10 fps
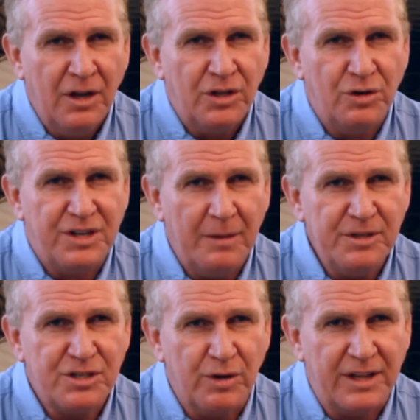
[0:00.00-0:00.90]
You
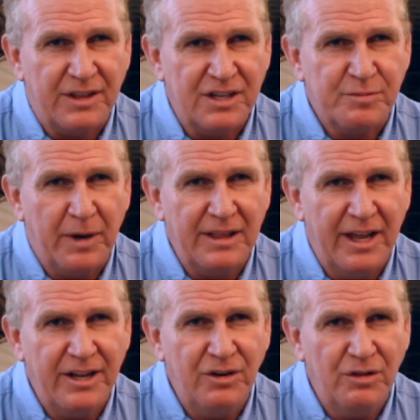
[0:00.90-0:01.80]
demonstrate this by
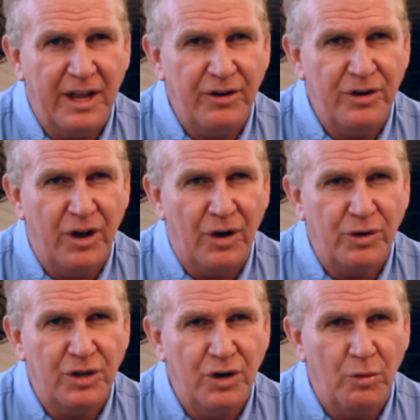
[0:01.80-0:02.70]
letting your lender know
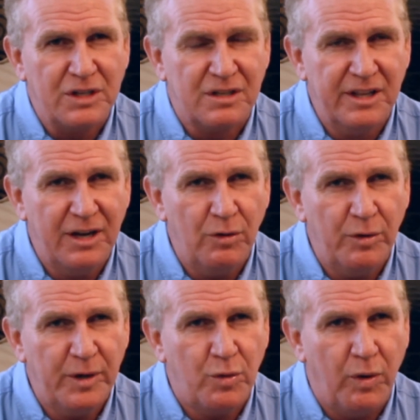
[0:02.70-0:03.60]
you know what's legally
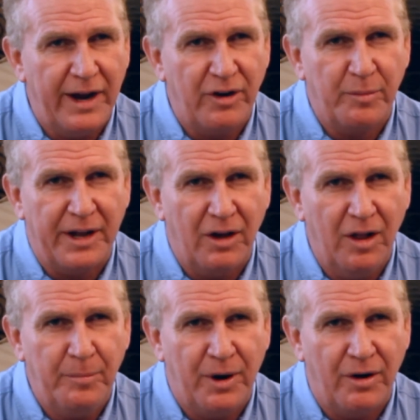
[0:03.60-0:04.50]
required by
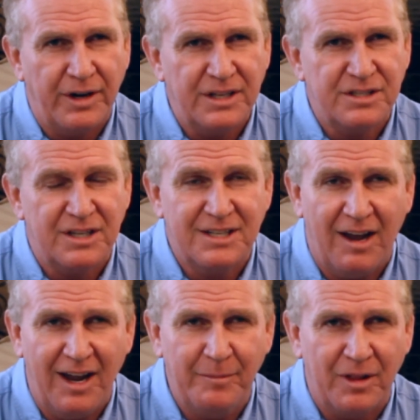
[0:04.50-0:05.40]
all parties, the
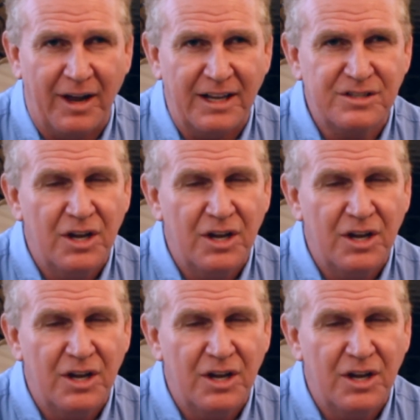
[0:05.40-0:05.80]
timelines,